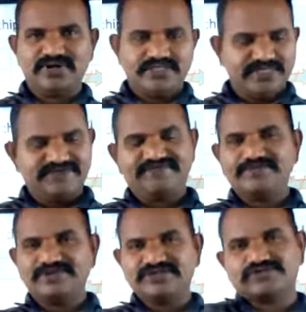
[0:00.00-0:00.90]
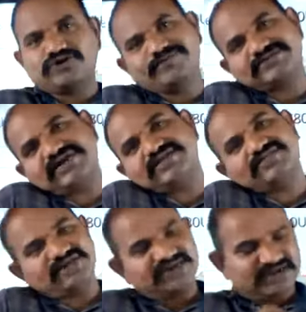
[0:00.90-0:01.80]
The information is going to be starts
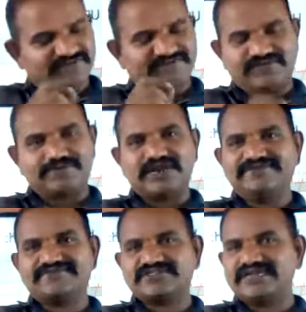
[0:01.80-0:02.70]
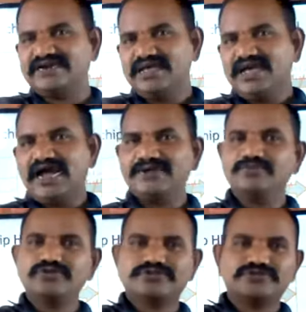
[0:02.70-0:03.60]
from the left side and
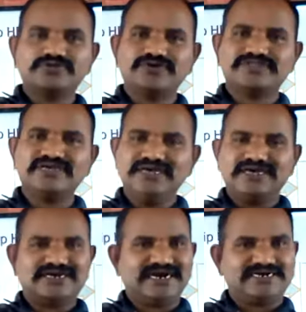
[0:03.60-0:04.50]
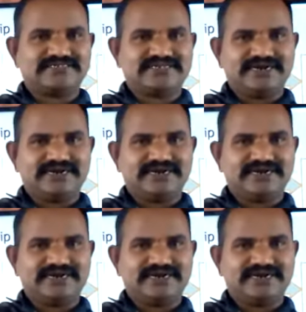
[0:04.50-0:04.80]
moves towards the right side.